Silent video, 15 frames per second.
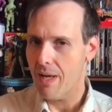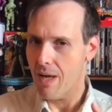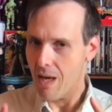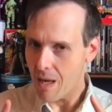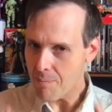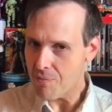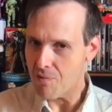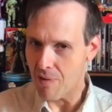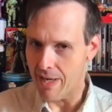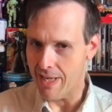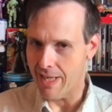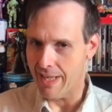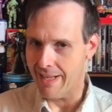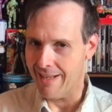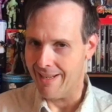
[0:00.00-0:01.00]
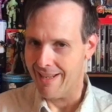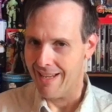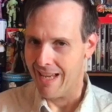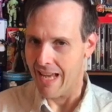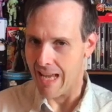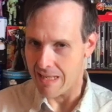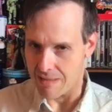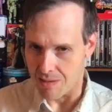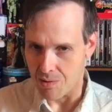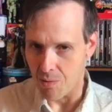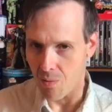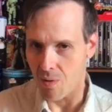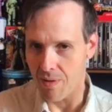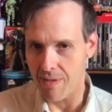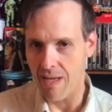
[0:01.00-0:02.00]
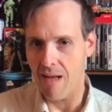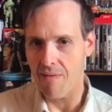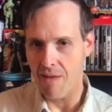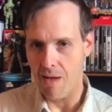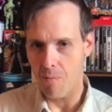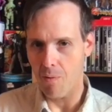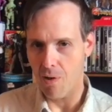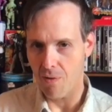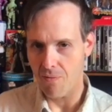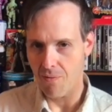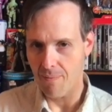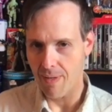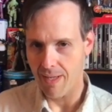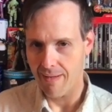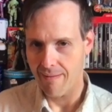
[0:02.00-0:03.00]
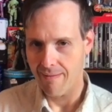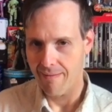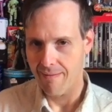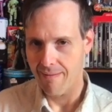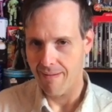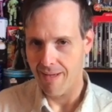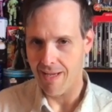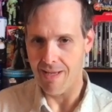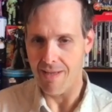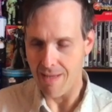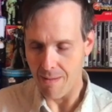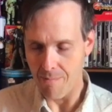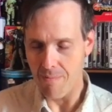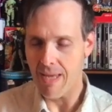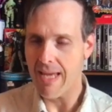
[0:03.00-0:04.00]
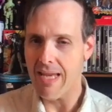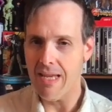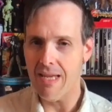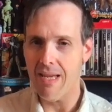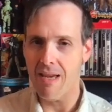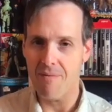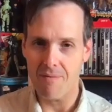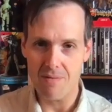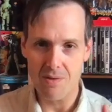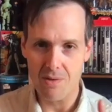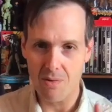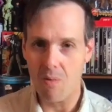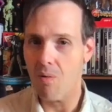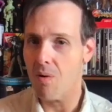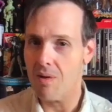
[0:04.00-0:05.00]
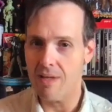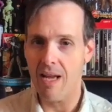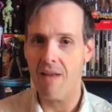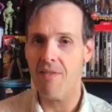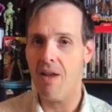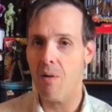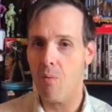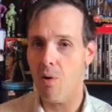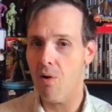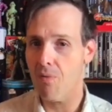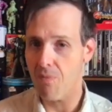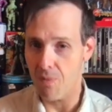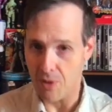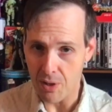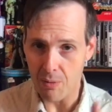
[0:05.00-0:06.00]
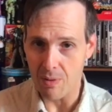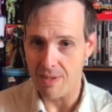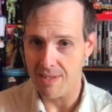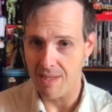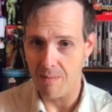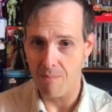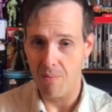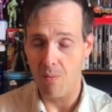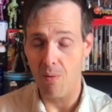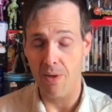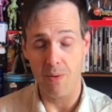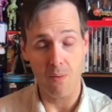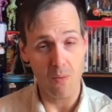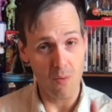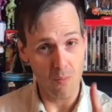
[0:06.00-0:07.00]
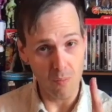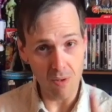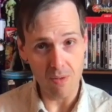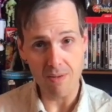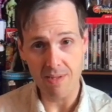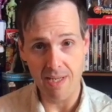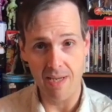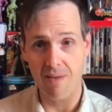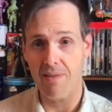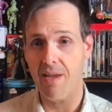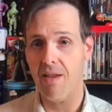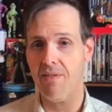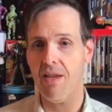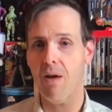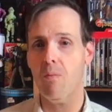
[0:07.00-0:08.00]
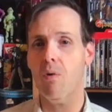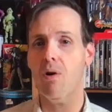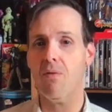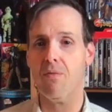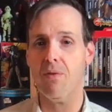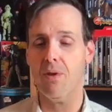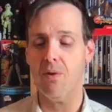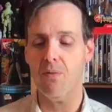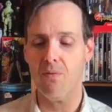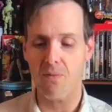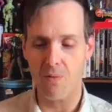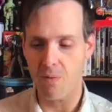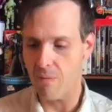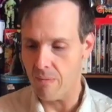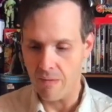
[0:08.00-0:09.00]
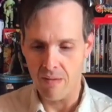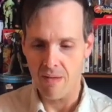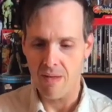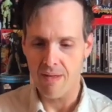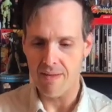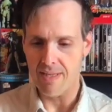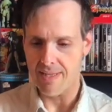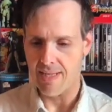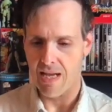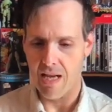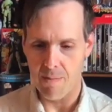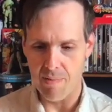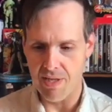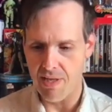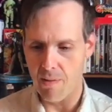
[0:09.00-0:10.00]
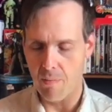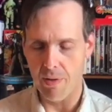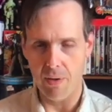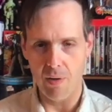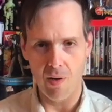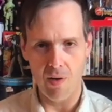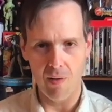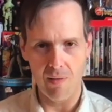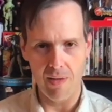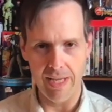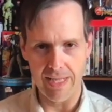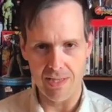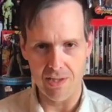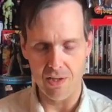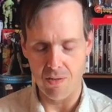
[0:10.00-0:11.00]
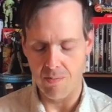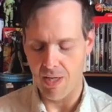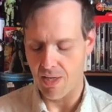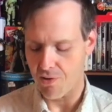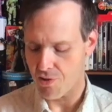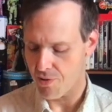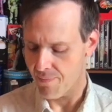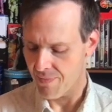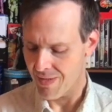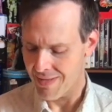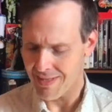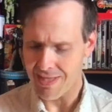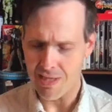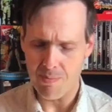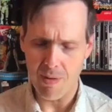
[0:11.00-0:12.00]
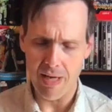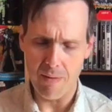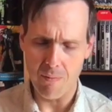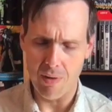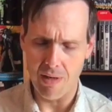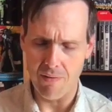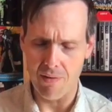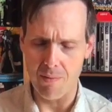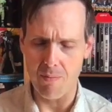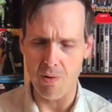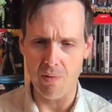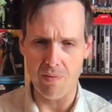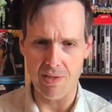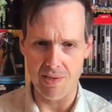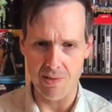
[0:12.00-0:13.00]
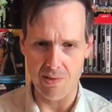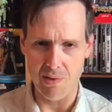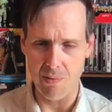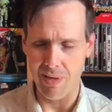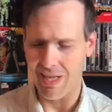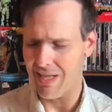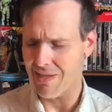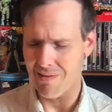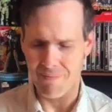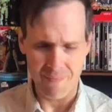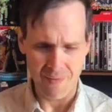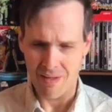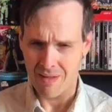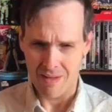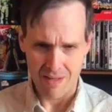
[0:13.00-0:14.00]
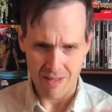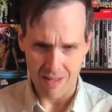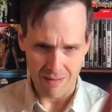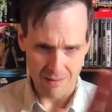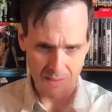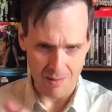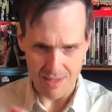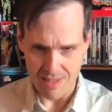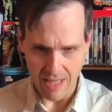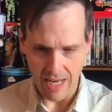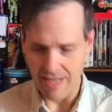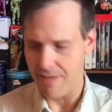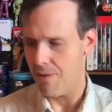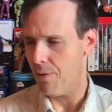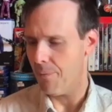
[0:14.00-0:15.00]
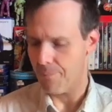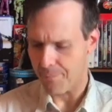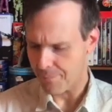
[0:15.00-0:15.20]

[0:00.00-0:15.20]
upgrading has torn down that wall for me. And that may have torn down that wall for you at some point, or will tear down that wall for you for this hobby that we all like so much, despite whatever the movies are doing. I know, a little side note,